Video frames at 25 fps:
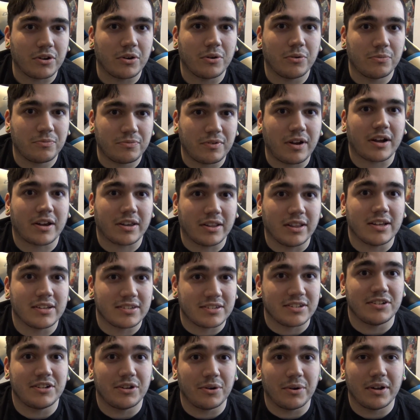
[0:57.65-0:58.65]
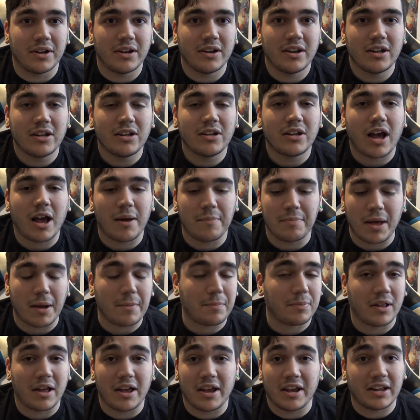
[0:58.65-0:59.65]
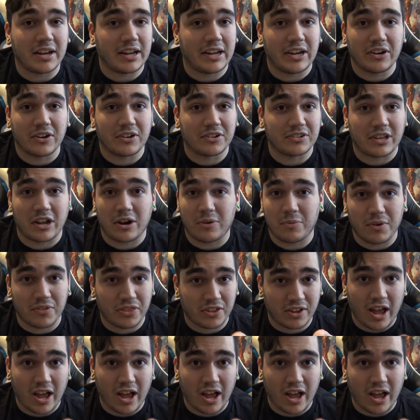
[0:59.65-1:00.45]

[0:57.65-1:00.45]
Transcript: go fucking listen to it. I'm not playing it here because I don't want the